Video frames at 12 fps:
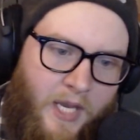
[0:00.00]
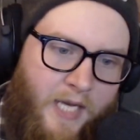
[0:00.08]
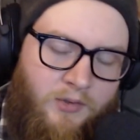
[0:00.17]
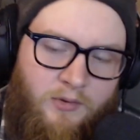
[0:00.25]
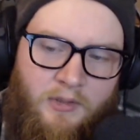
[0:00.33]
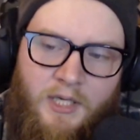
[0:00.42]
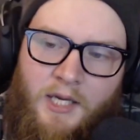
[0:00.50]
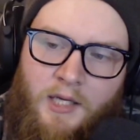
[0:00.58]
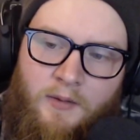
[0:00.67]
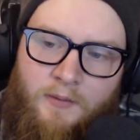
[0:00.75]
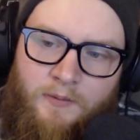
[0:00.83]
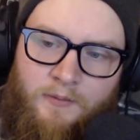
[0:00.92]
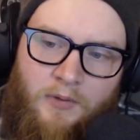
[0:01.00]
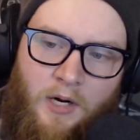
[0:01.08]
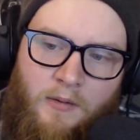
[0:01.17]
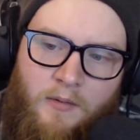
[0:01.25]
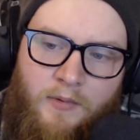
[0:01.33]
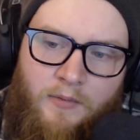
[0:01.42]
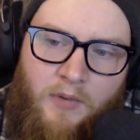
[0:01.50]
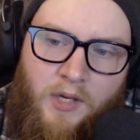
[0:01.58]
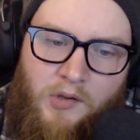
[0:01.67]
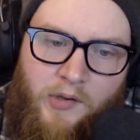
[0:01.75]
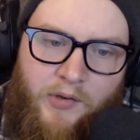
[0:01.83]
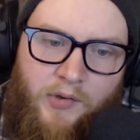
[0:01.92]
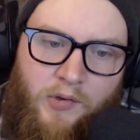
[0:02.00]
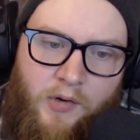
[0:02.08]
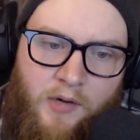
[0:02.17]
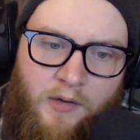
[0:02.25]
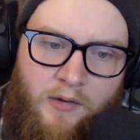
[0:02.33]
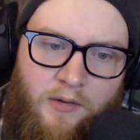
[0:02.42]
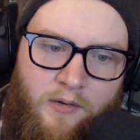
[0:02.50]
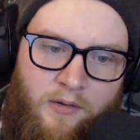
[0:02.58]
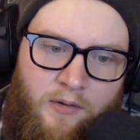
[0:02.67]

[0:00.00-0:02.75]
Angel cake probably makes sense, right?